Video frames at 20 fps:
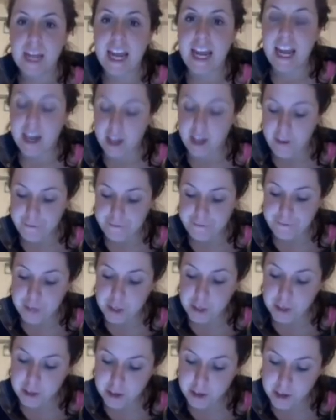And a
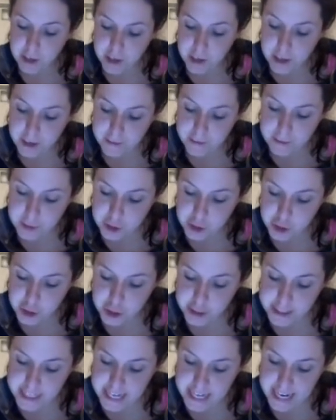full curve
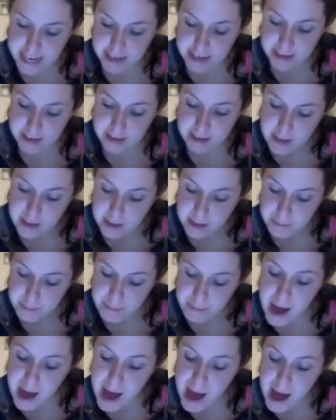should take
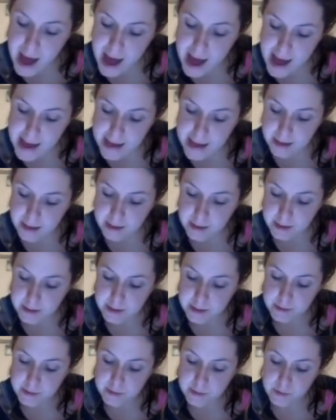pi
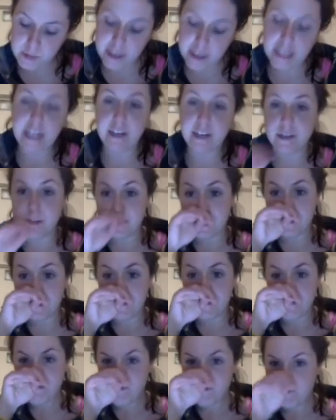radians.
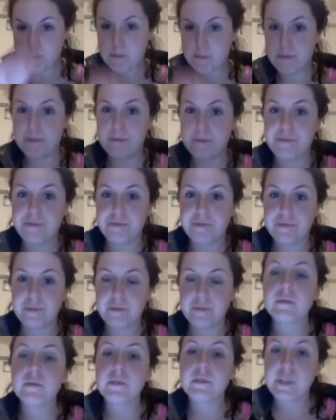
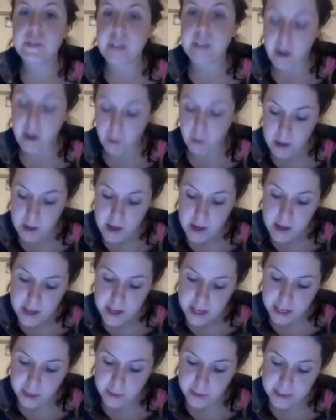So
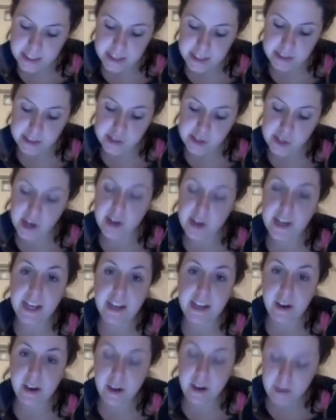I know it's going to start
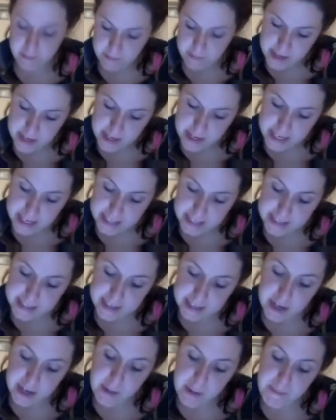here. It's
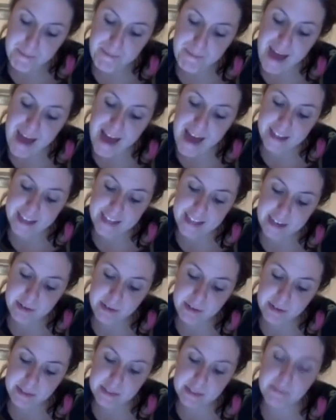going to come back down
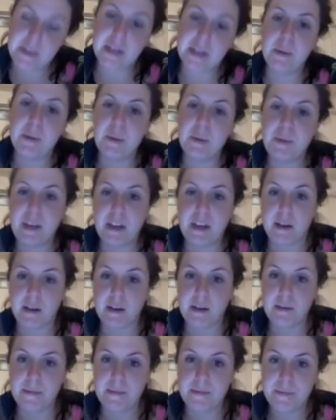to its minimum
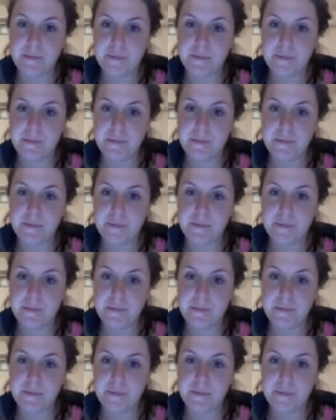here.